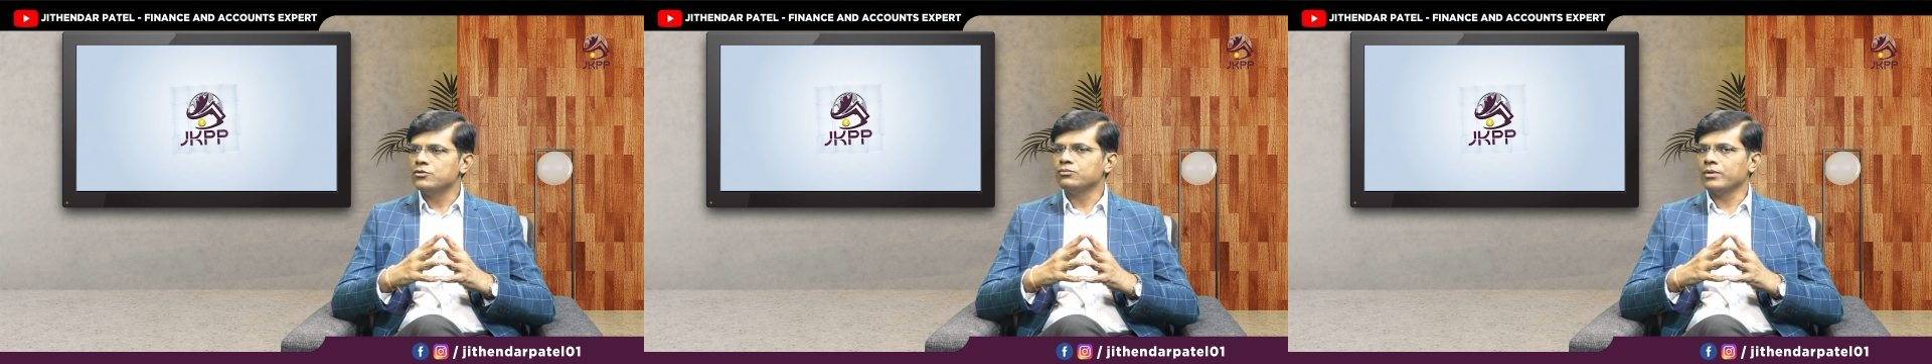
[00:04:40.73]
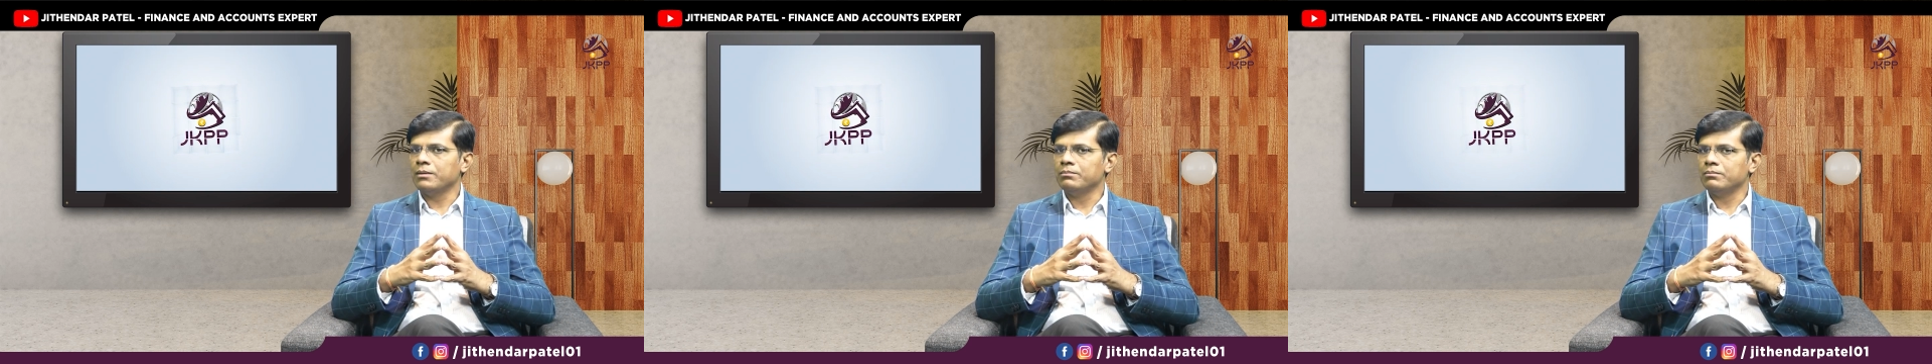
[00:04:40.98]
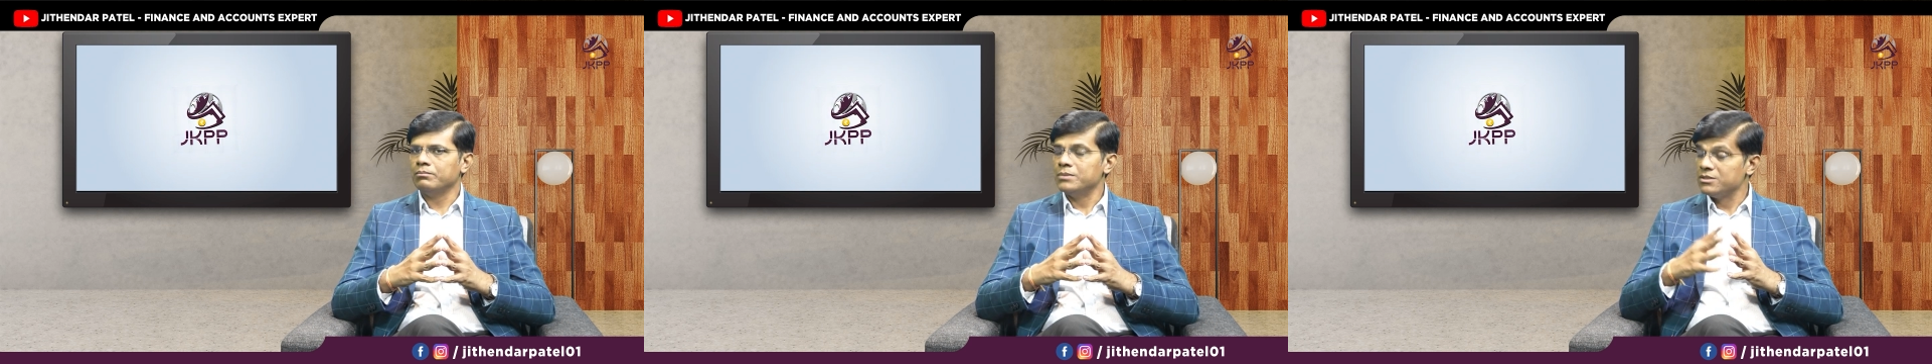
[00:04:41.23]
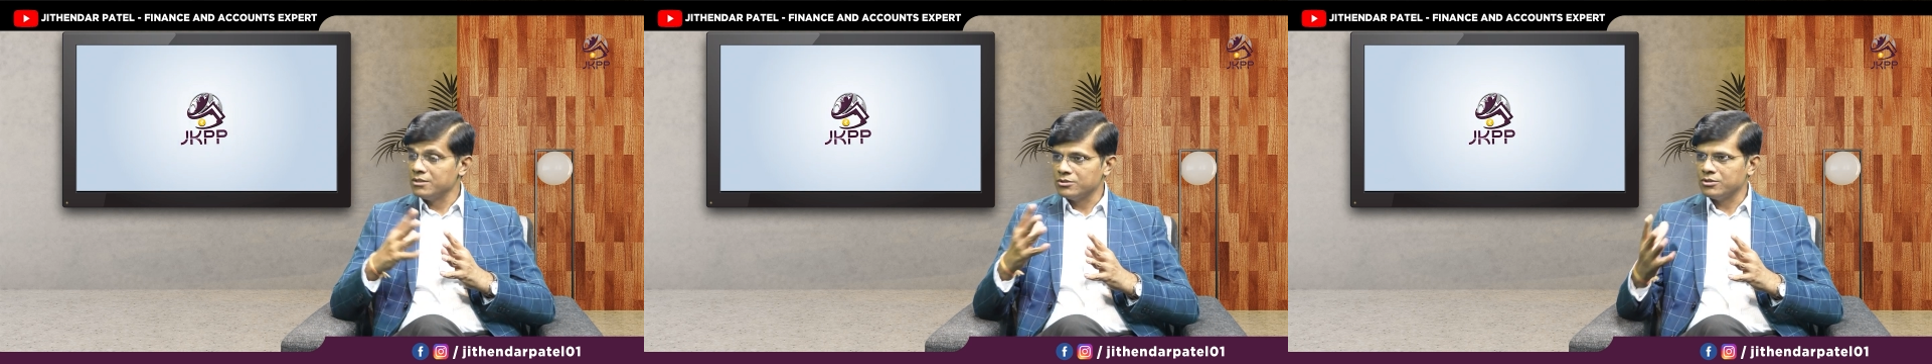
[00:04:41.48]
from
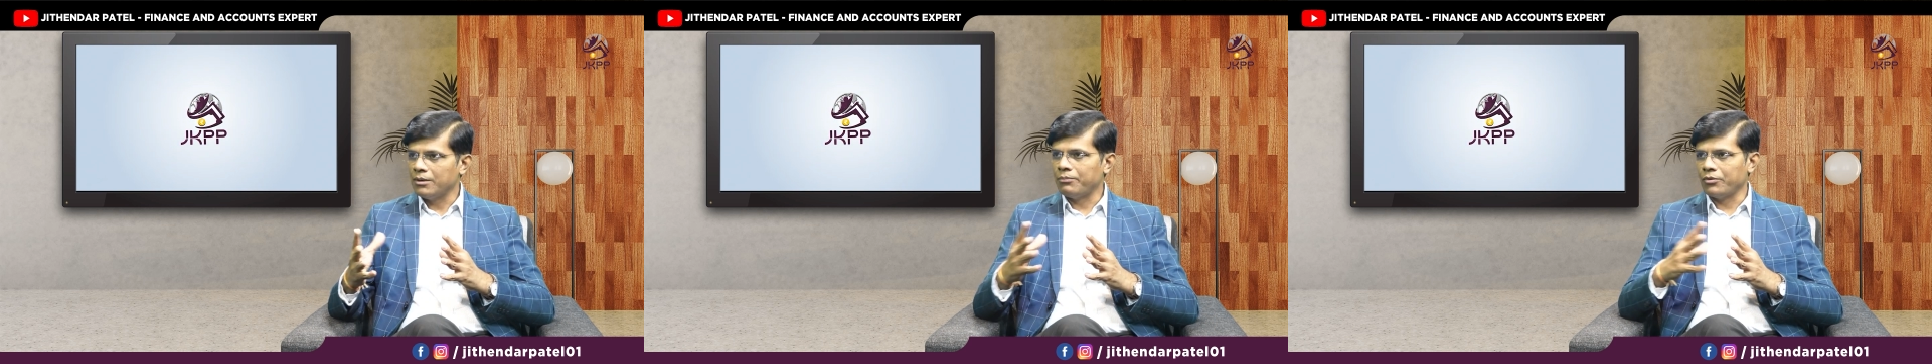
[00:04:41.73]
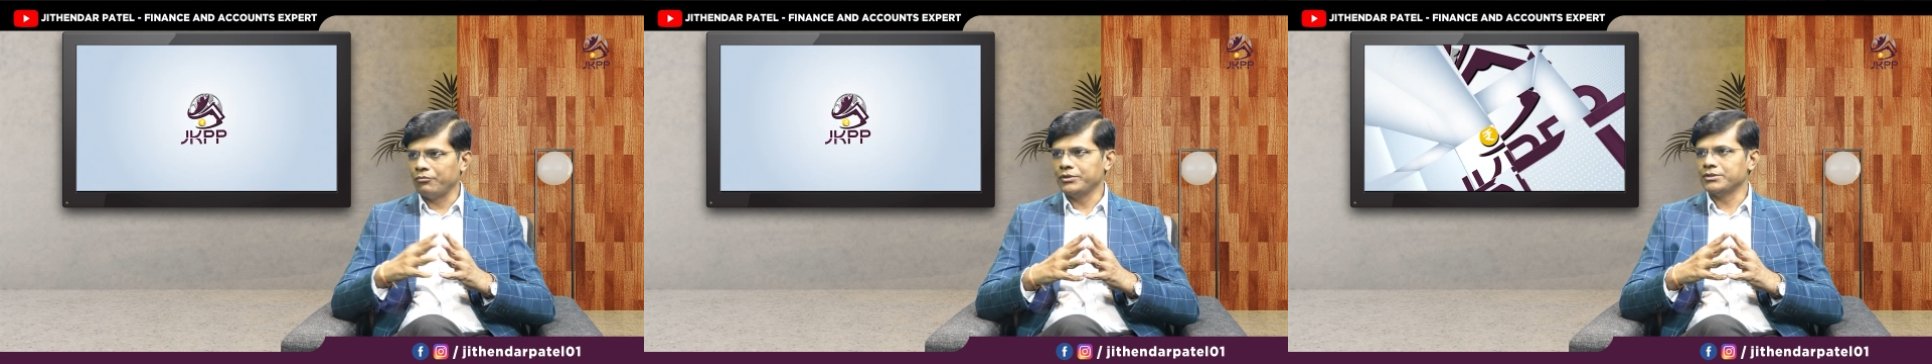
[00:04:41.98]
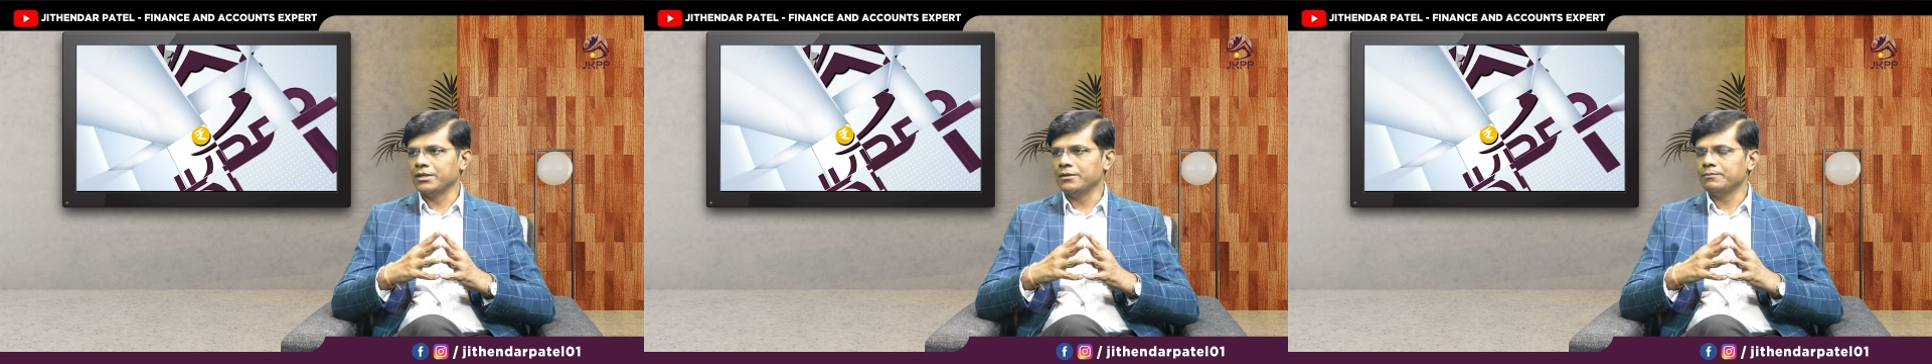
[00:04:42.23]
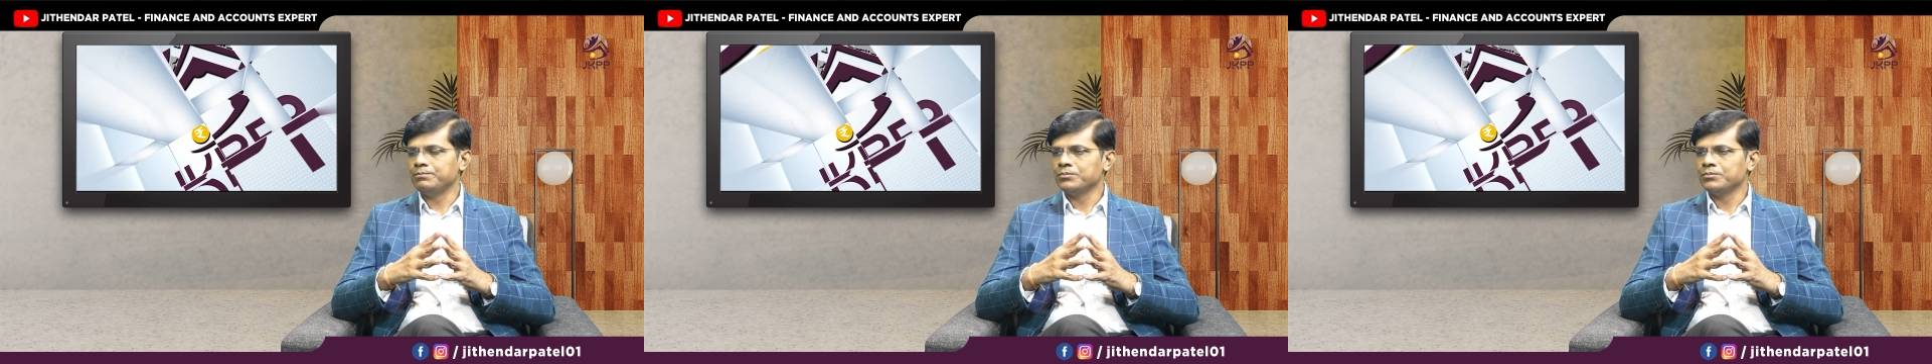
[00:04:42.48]
business or profession,